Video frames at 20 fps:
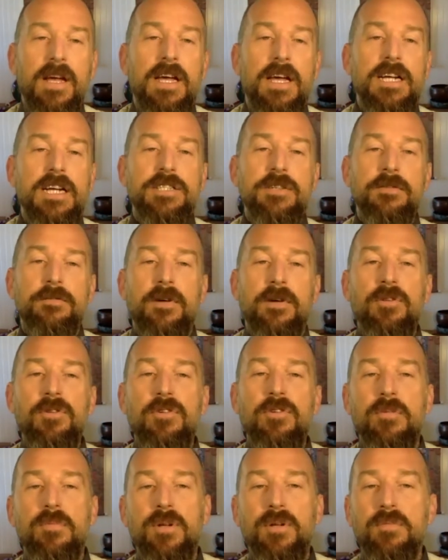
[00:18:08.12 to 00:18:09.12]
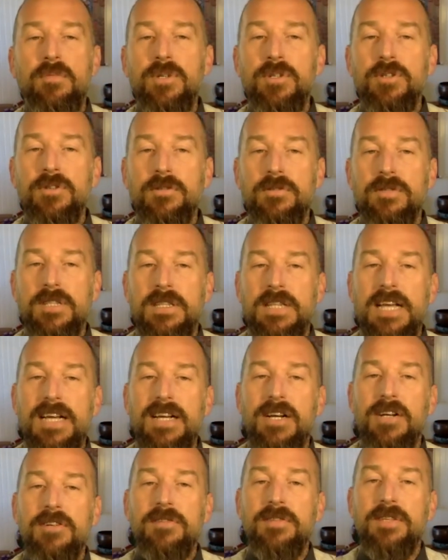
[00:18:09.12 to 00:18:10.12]
It's a vulnerable move to let
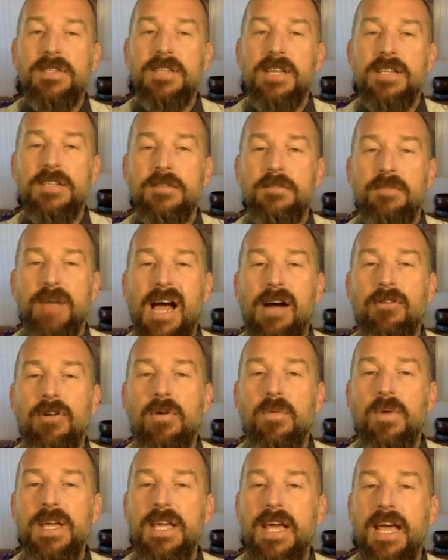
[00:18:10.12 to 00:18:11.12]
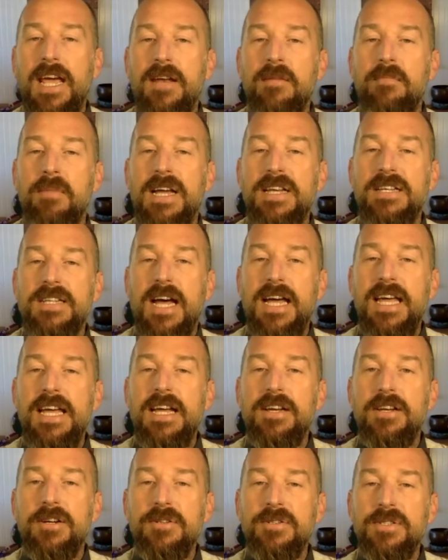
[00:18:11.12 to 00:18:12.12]
go of the sense of power we gain by
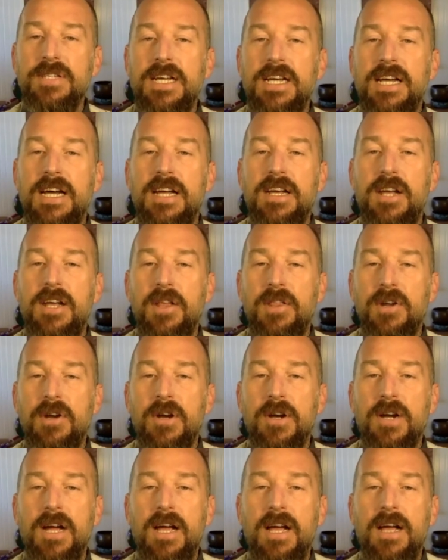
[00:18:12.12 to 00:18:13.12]
diagnosing another